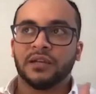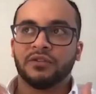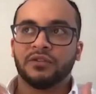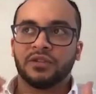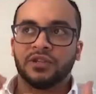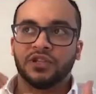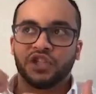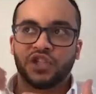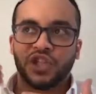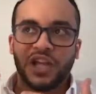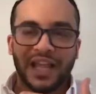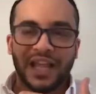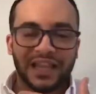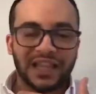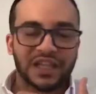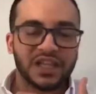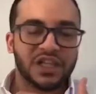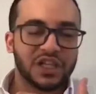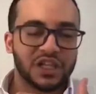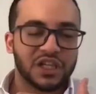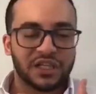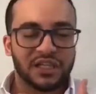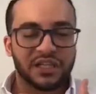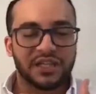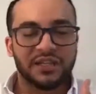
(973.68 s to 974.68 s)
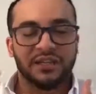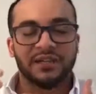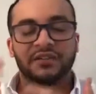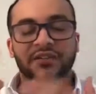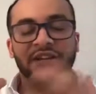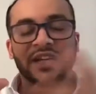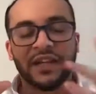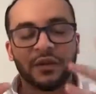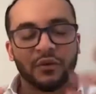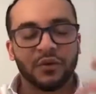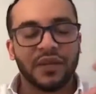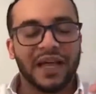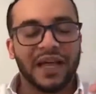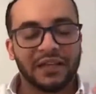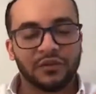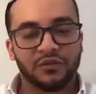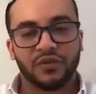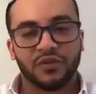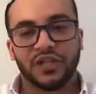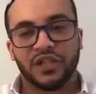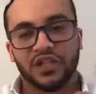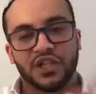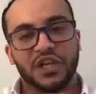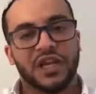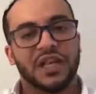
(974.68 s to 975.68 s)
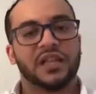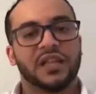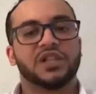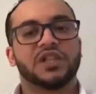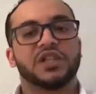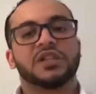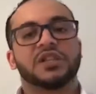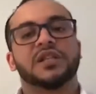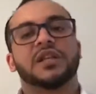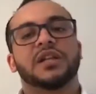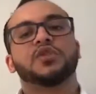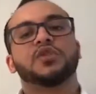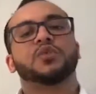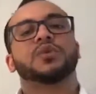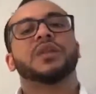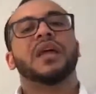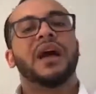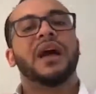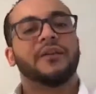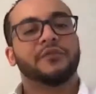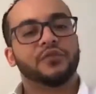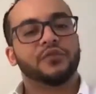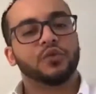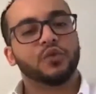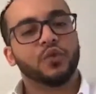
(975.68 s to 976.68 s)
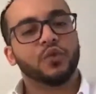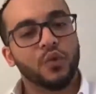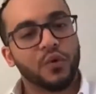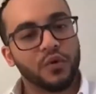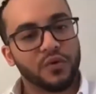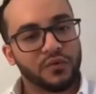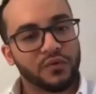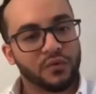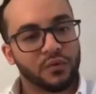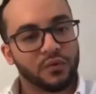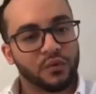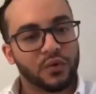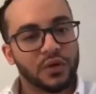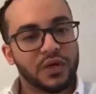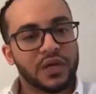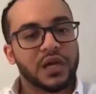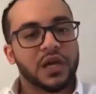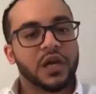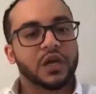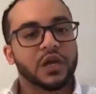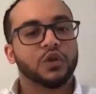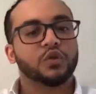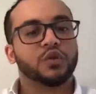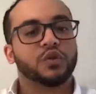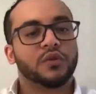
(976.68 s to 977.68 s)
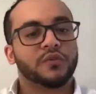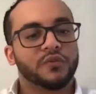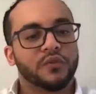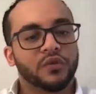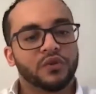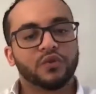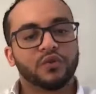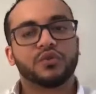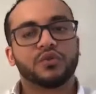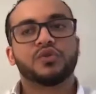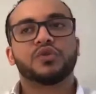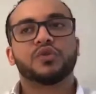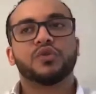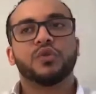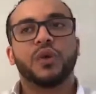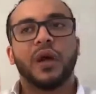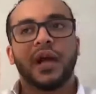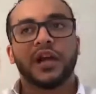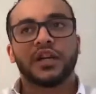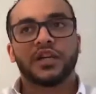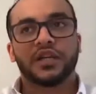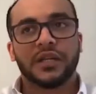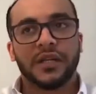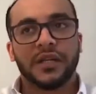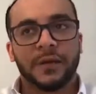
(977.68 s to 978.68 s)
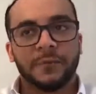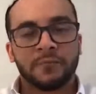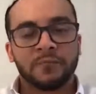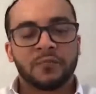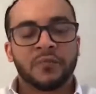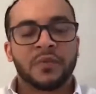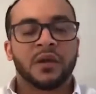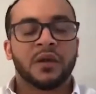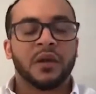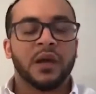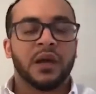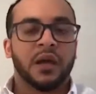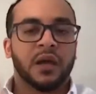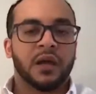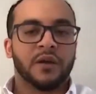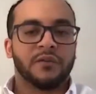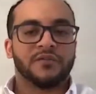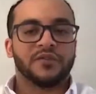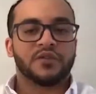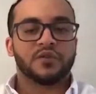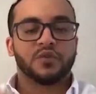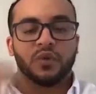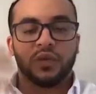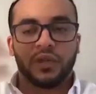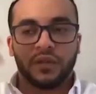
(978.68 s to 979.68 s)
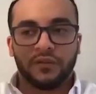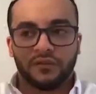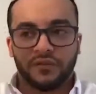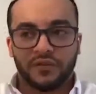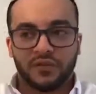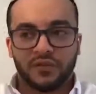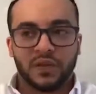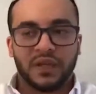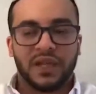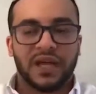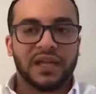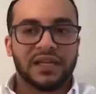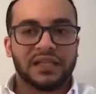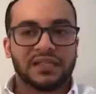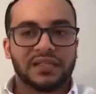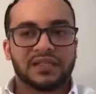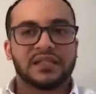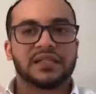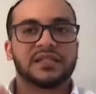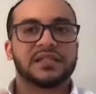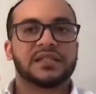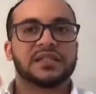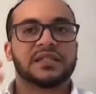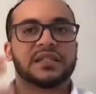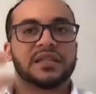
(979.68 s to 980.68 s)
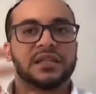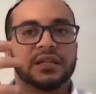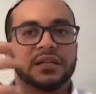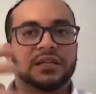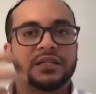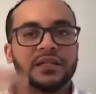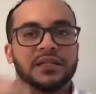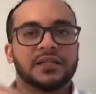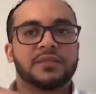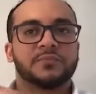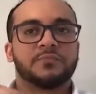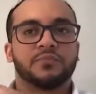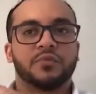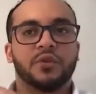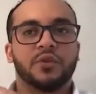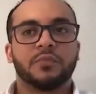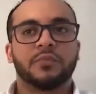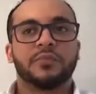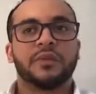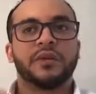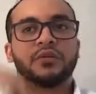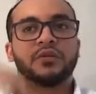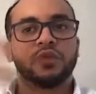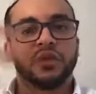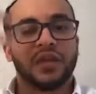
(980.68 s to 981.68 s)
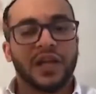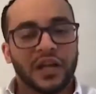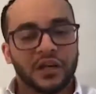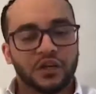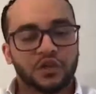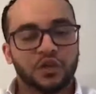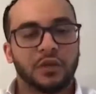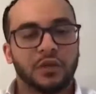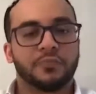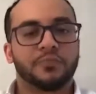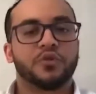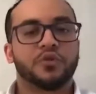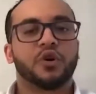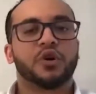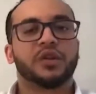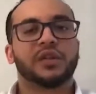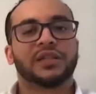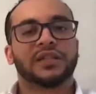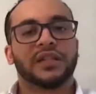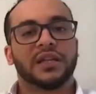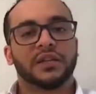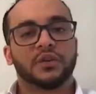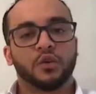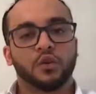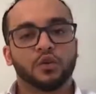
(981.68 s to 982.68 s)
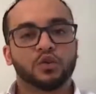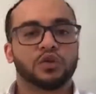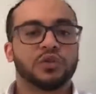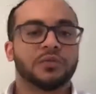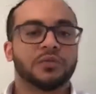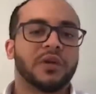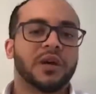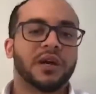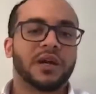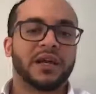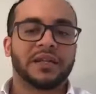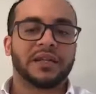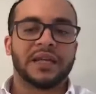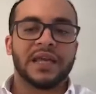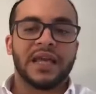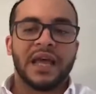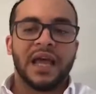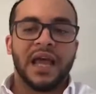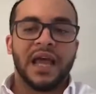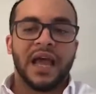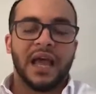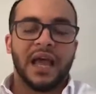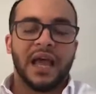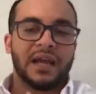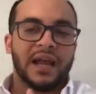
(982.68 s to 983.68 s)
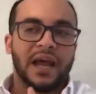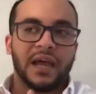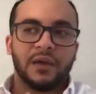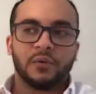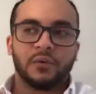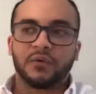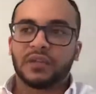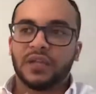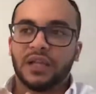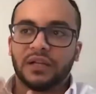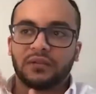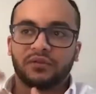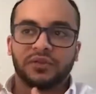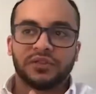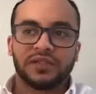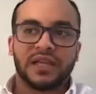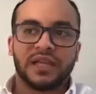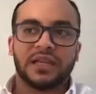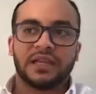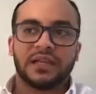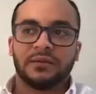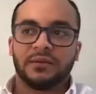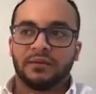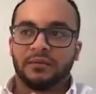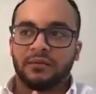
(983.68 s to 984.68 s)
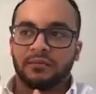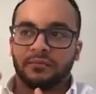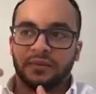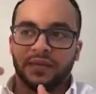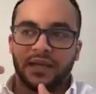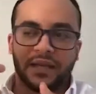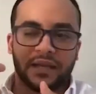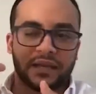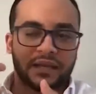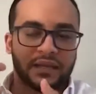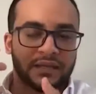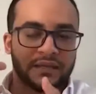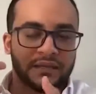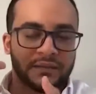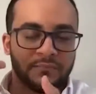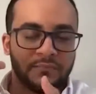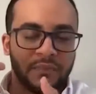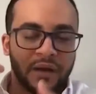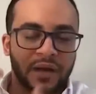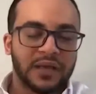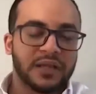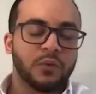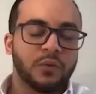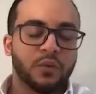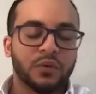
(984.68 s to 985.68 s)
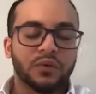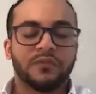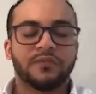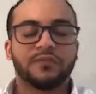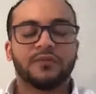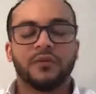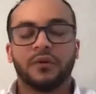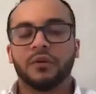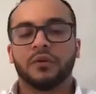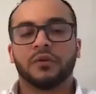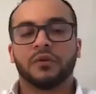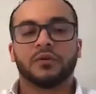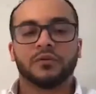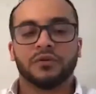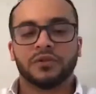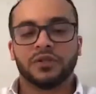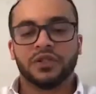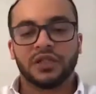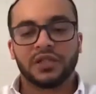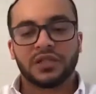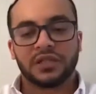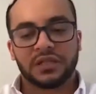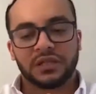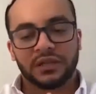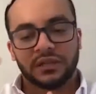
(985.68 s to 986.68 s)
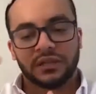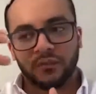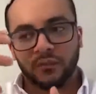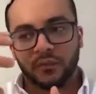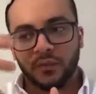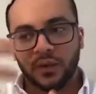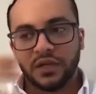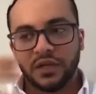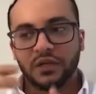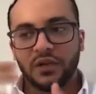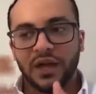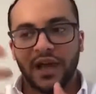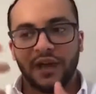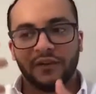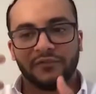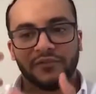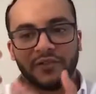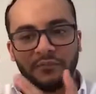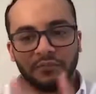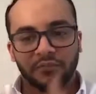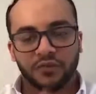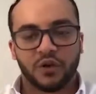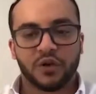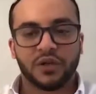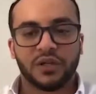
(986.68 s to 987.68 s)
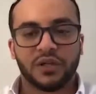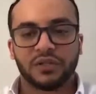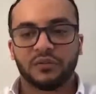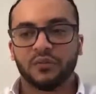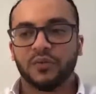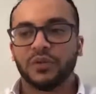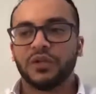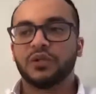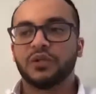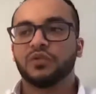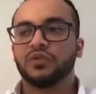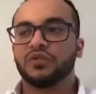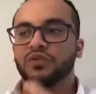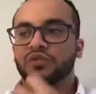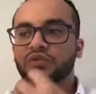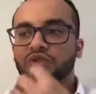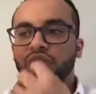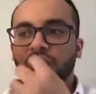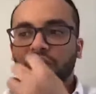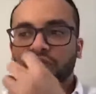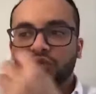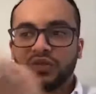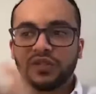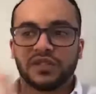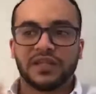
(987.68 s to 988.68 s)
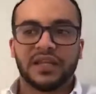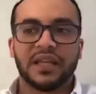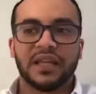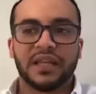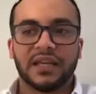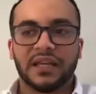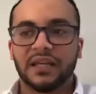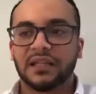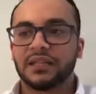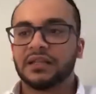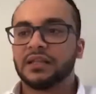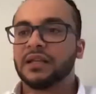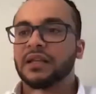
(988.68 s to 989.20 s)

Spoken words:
challenges, regulatory challenges that you will have to go through in order for you to actually visualize this problem into an actual product and go to the market. And I would like to say, like, money will follow. Just when you have the product, when you start to selling it,